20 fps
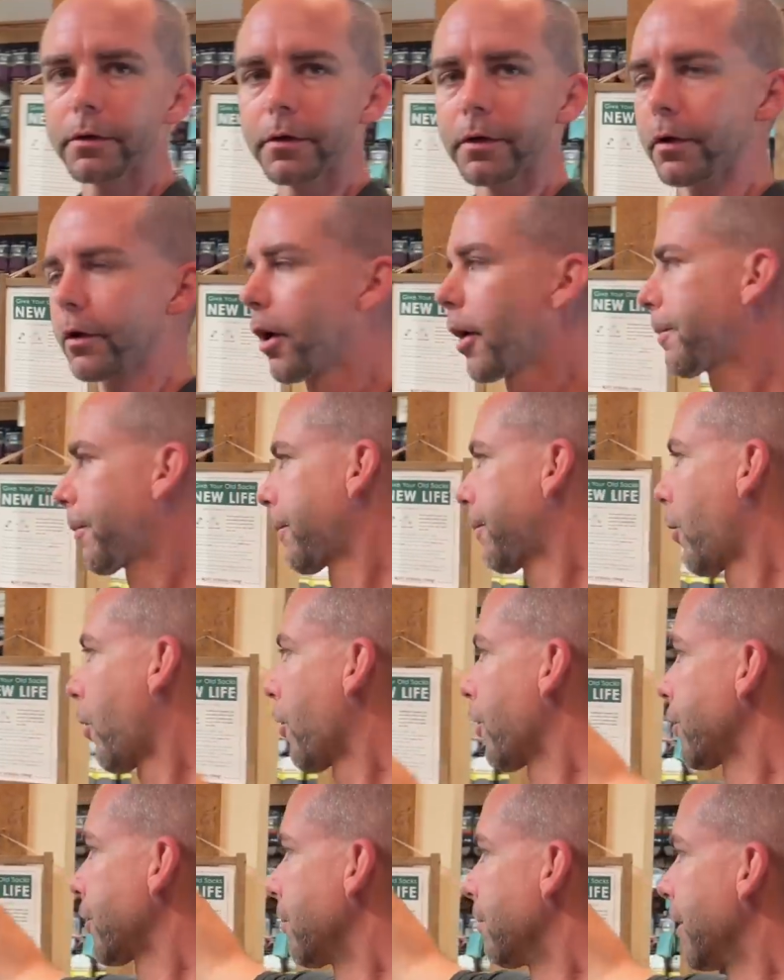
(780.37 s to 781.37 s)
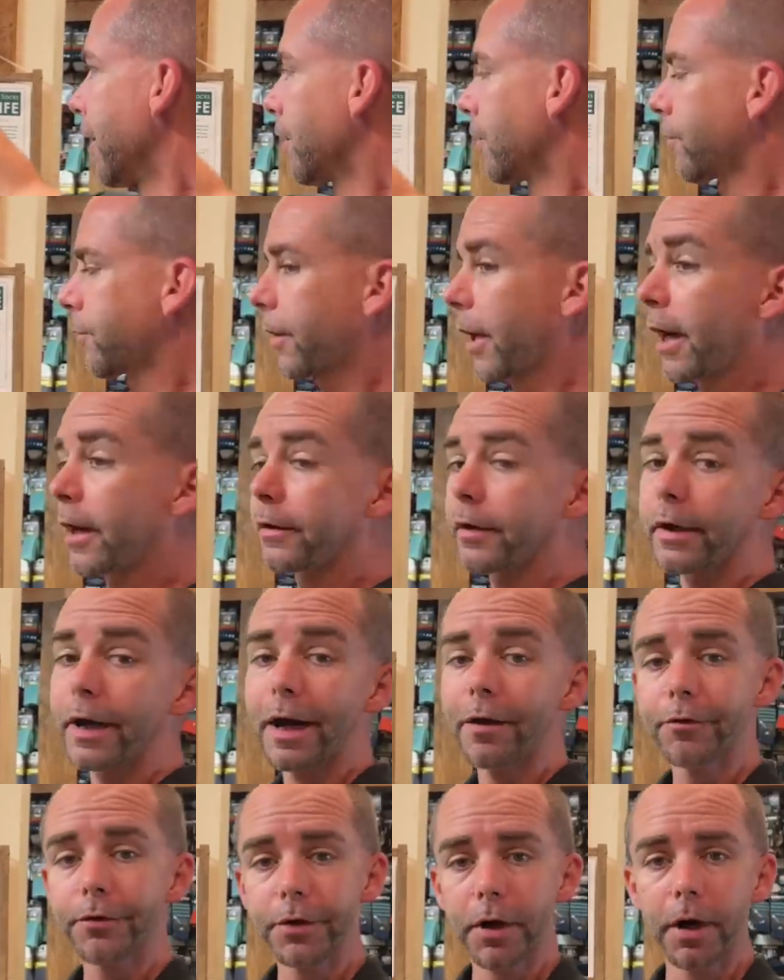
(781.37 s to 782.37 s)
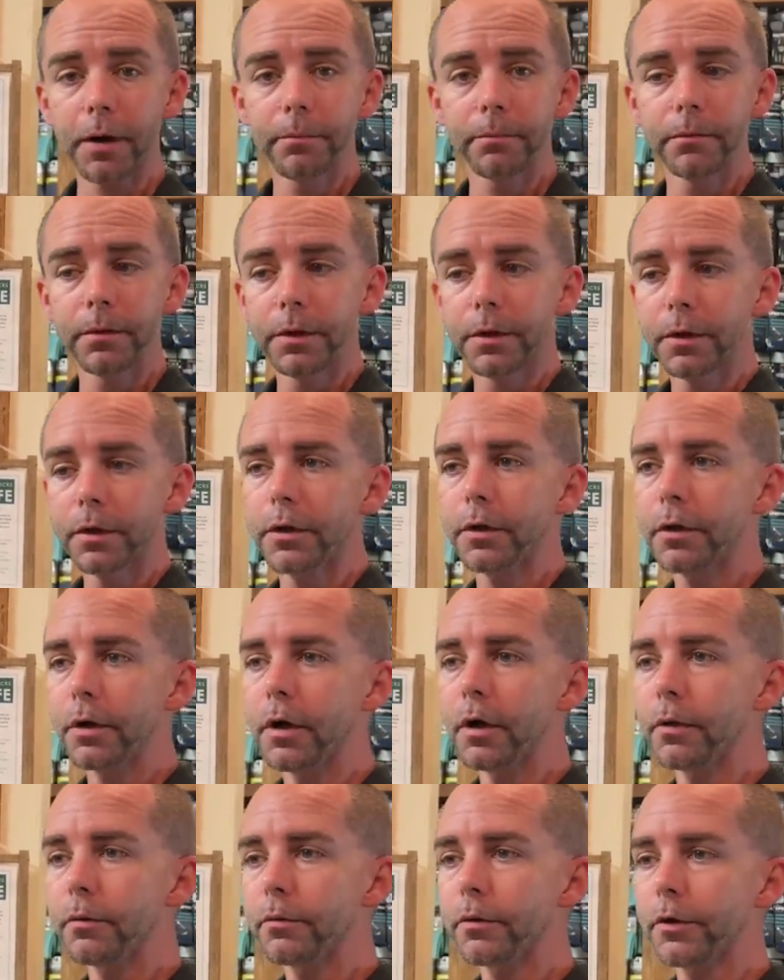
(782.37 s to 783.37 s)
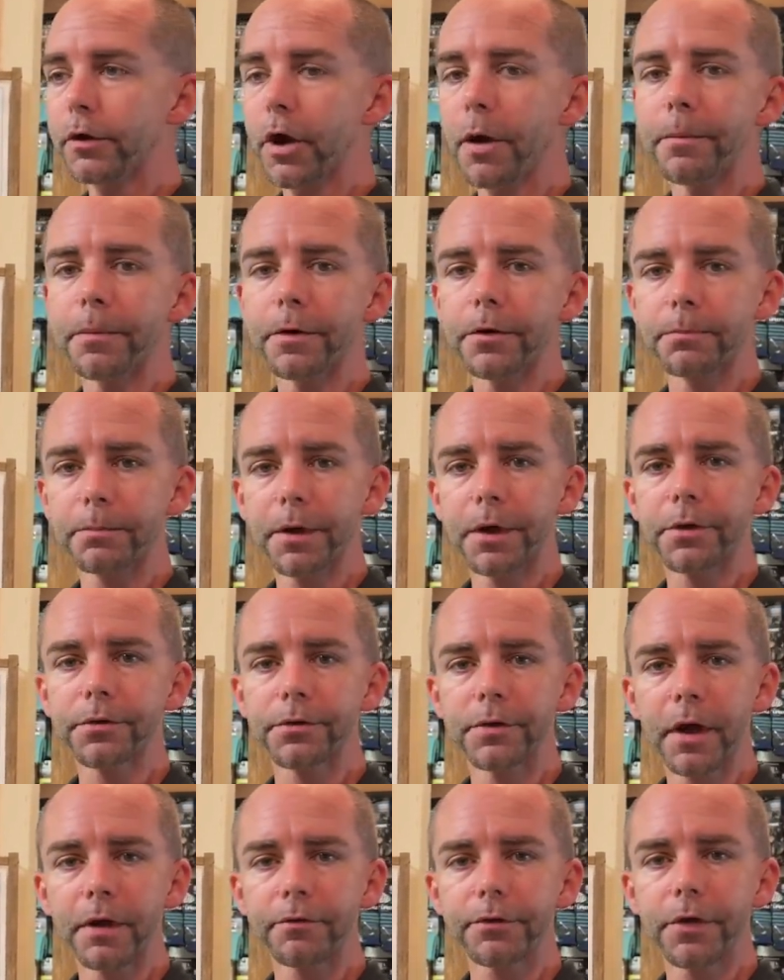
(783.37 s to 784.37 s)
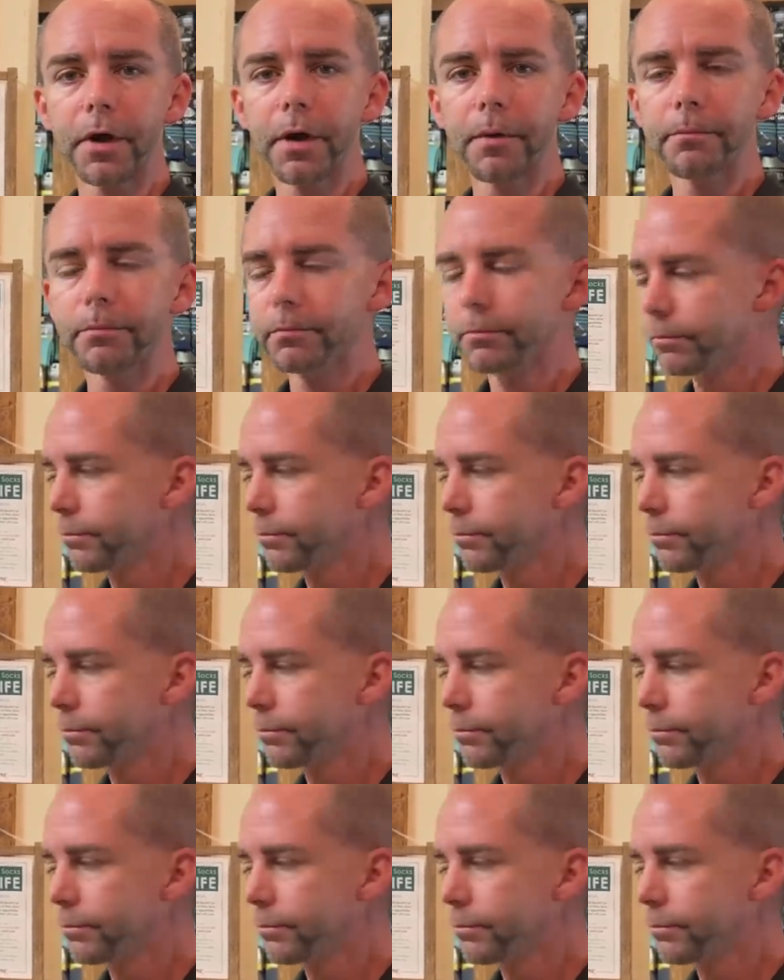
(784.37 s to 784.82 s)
the upper part is the men's and the knife shop, uh, the company's biggest knife shop.